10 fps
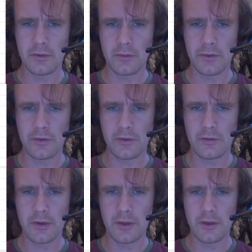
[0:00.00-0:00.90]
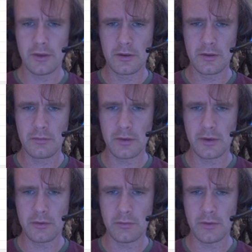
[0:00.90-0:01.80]
1-3.
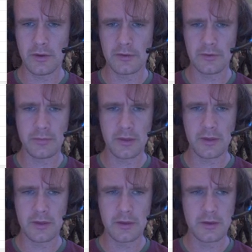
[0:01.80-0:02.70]
Player 1 has to play,